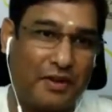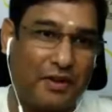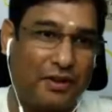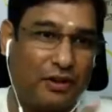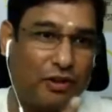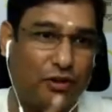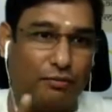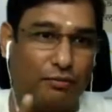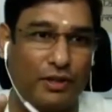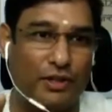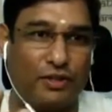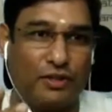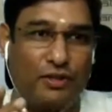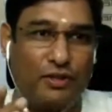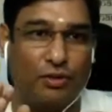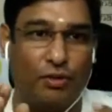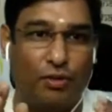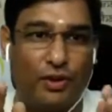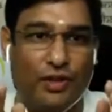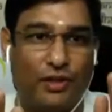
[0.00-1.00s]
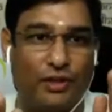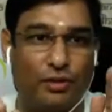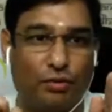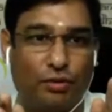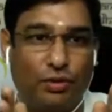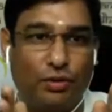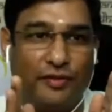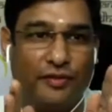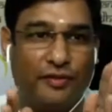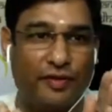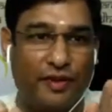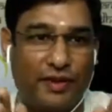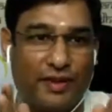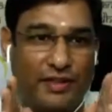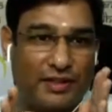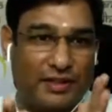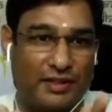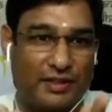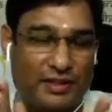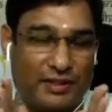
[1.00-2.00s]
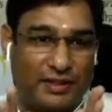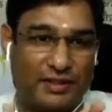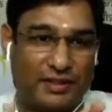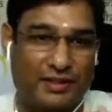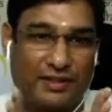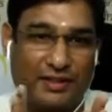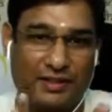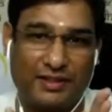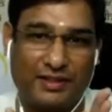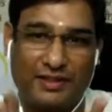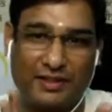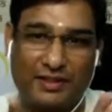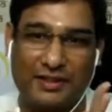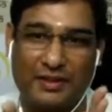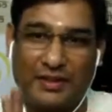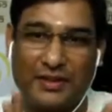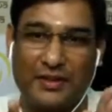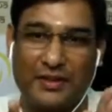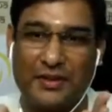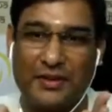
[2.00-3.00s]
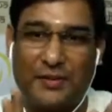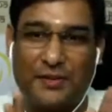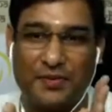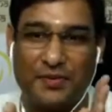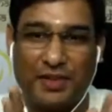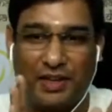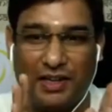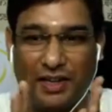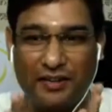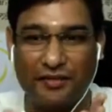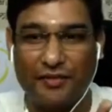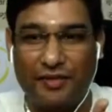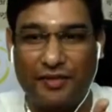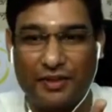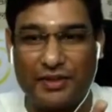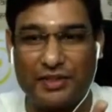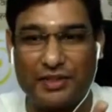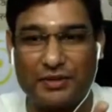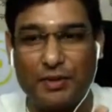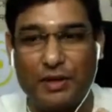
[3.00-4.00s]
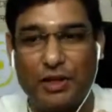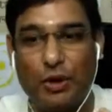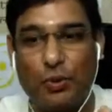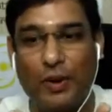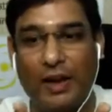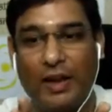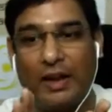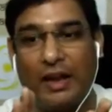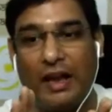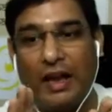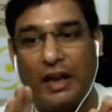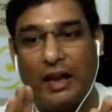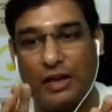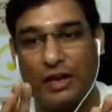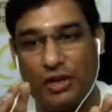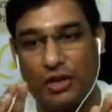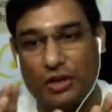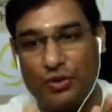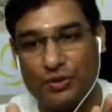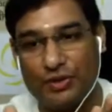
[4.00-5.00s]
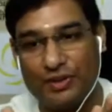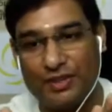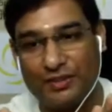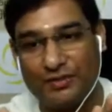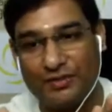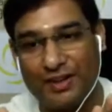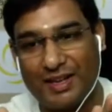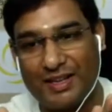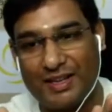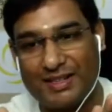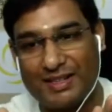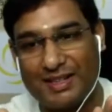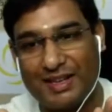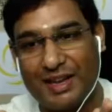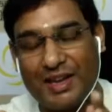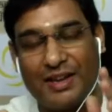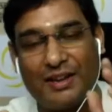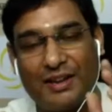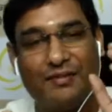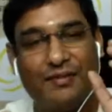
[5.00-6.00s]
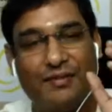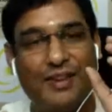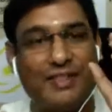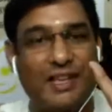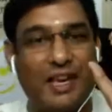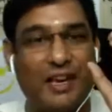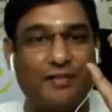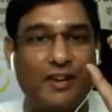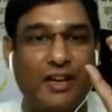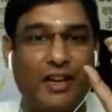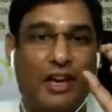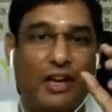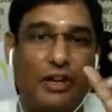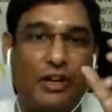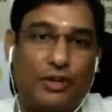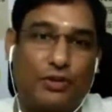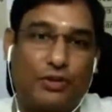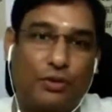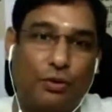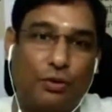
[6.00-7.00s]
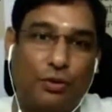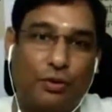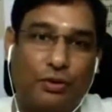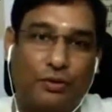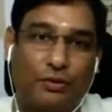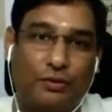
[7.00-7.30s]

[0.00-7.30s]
You must know the two differences. The difference between conduciveness vis-a-vis control.